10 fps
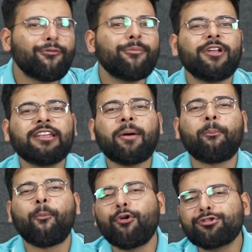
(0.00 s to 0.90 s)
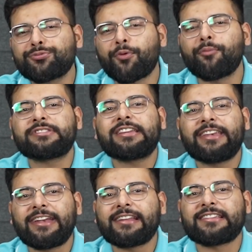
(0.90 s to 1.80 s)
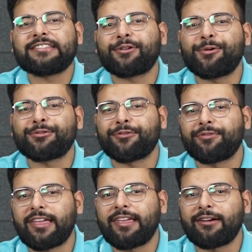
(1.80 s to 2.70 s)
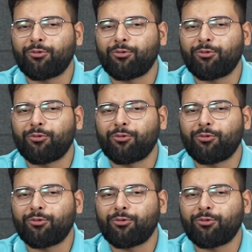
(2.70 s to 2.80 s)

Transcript: we bring the most promising data science course of the year